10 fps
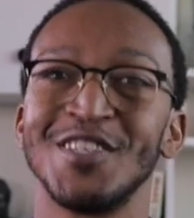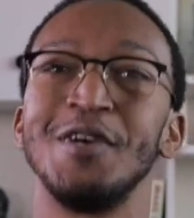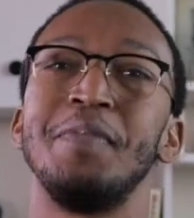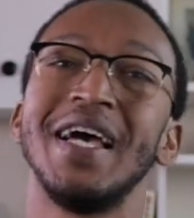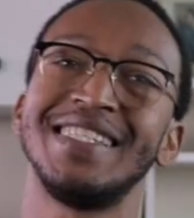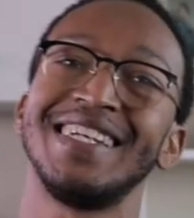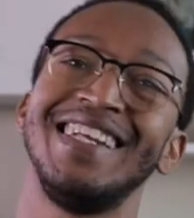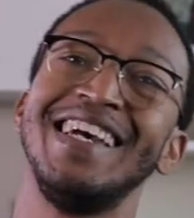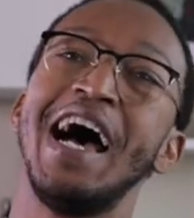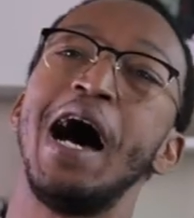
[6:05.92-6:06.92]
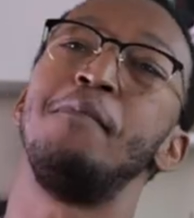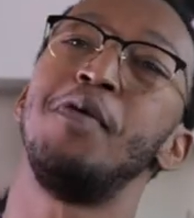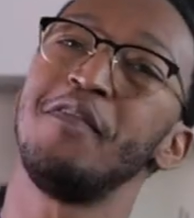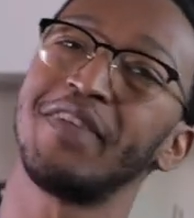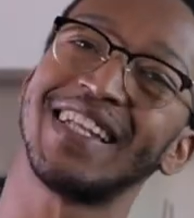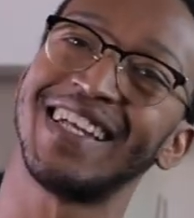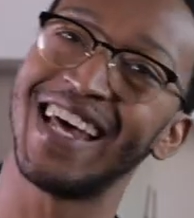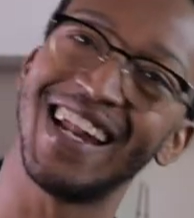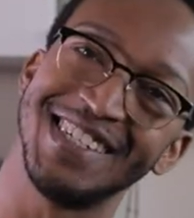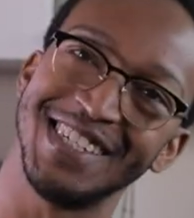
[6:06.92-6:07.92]
So he basically, a perfect
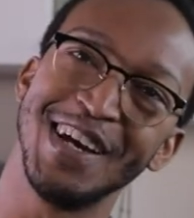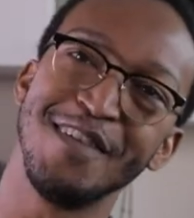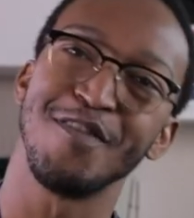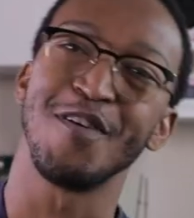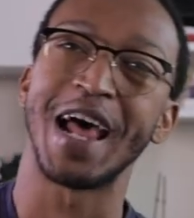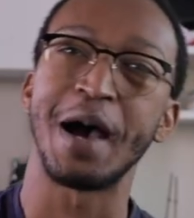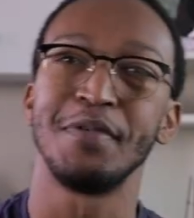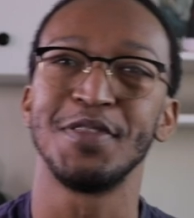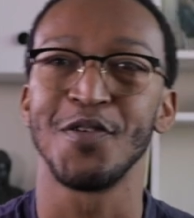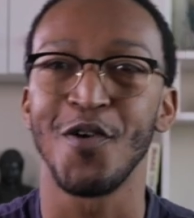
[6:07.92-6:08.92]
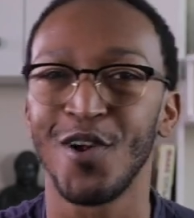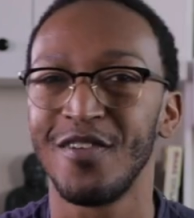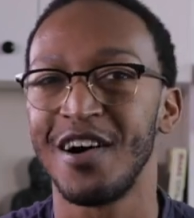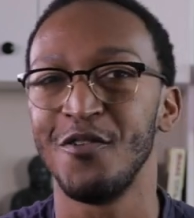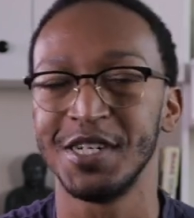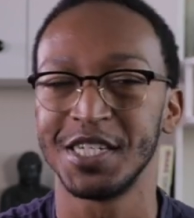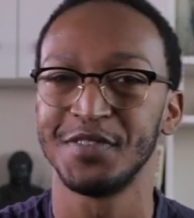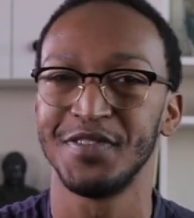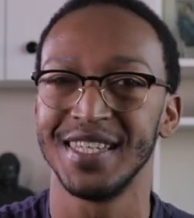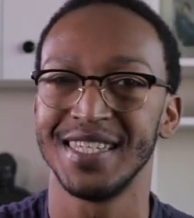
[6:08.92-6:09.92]
analogy for what happened to all of our
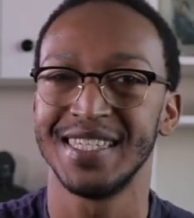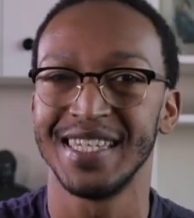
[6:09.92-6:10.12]
wishes for this